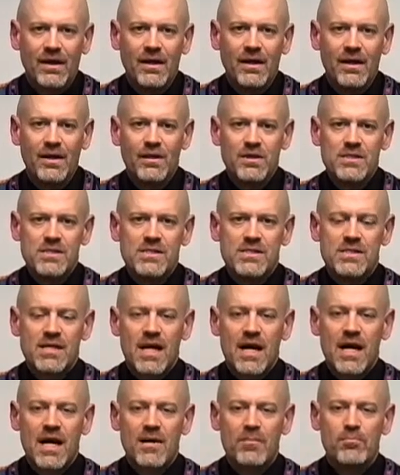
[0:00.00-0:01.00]
is
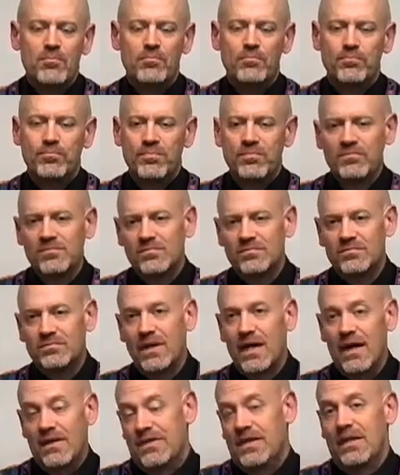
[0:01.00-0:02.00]
a,
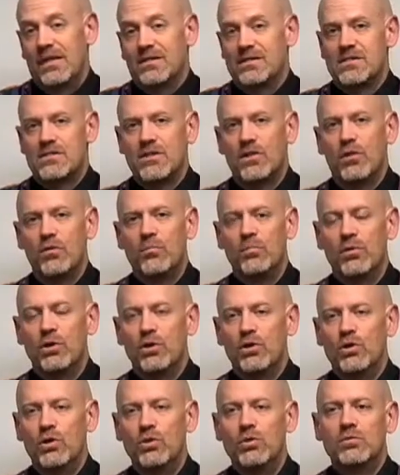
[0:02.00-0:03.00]
I think it's still
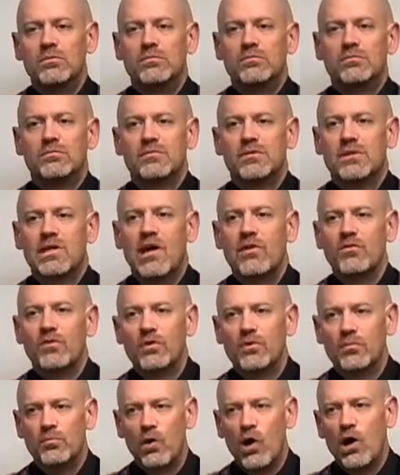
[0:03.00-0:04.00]
blue
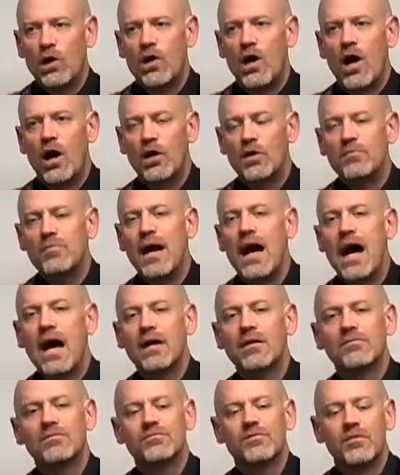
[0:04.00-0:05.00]
covered book,
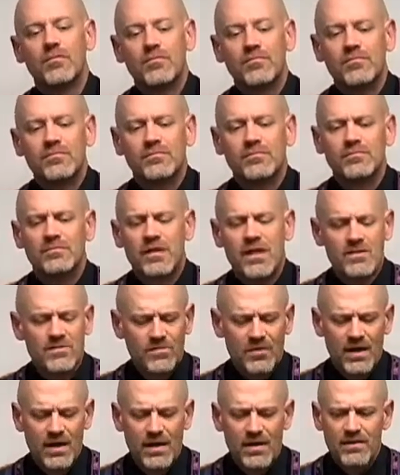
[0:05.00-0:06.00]
hardback from
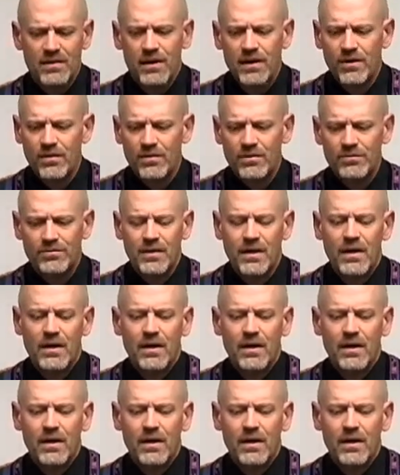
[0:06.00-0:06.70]
Deseret, I think, or